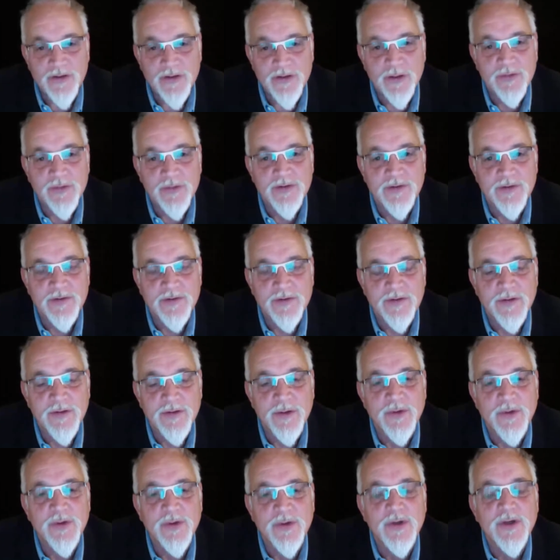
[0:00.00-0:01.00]

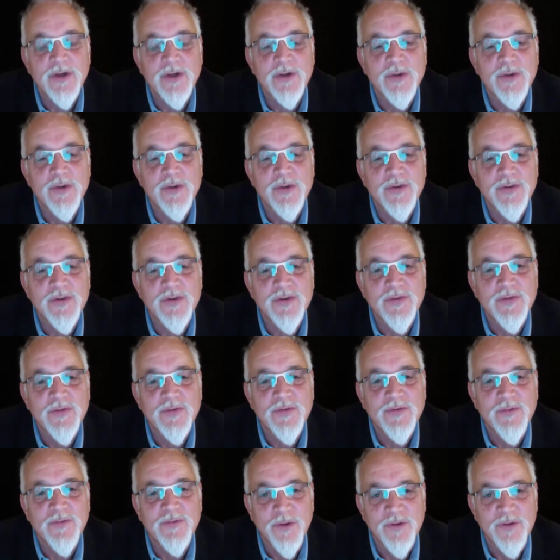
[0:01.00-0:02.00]
who's
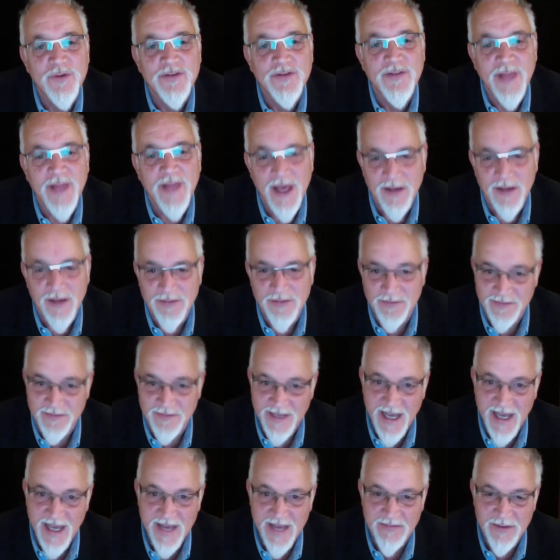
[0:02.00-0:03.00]
first in the House of
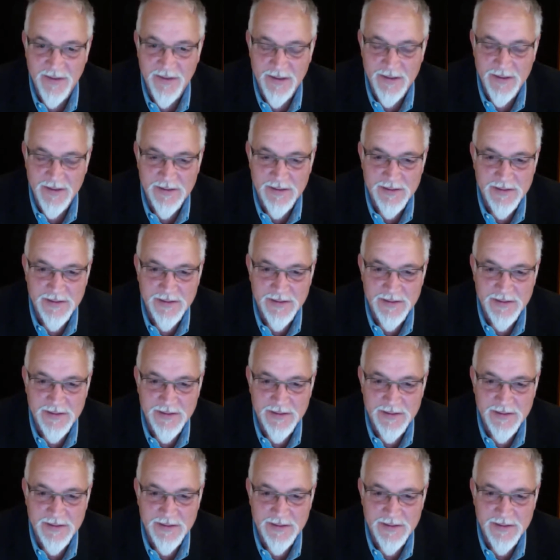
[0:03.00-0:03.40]
David